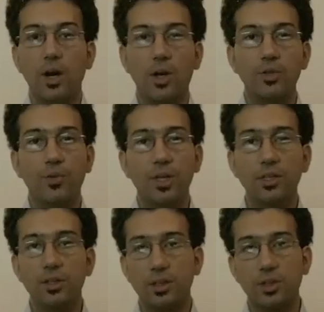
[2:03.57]
are
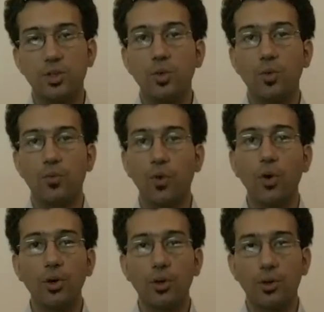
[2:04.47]
divided into
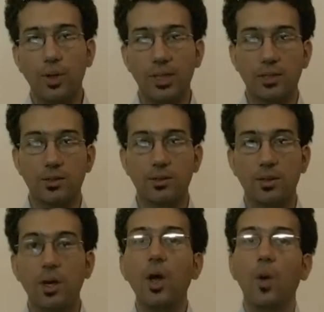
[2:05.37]
four grades.
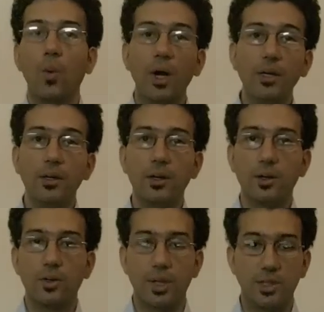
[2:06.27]
One,
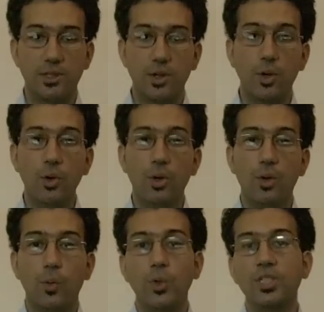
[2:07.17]
grade 0,
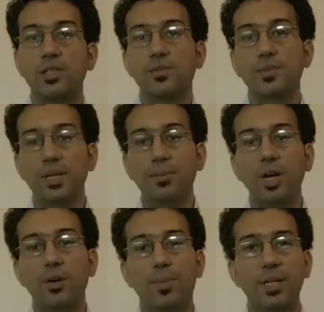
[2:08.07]
which is minimal
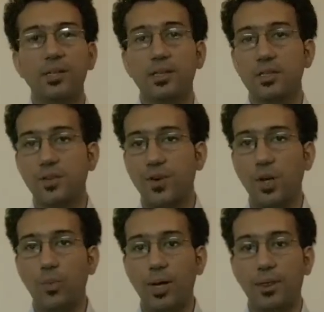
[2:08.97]
hepatic
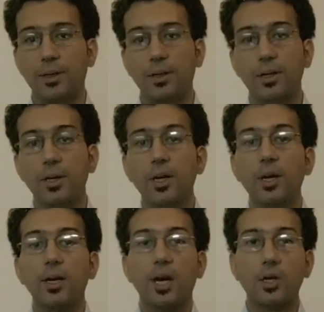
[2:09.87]
encephalopathy.
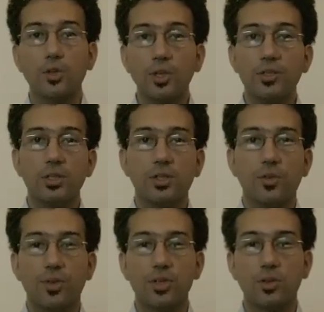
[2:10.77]
Characteristics
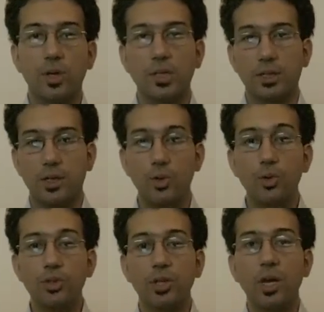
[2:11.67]
of this grade
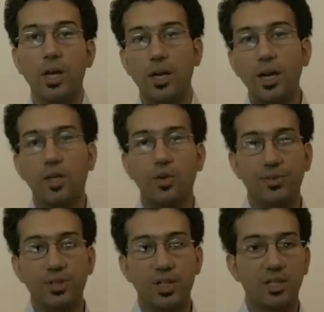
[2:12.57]
include lack of
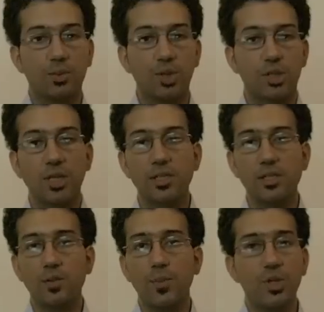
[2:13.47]
detectable
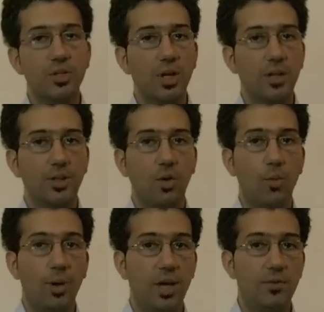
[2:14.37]
changes in personality or
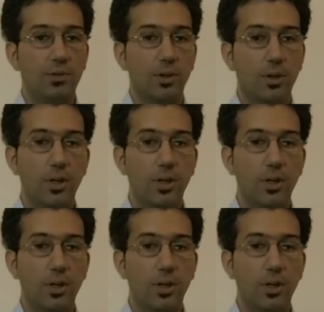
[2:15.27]
behavior,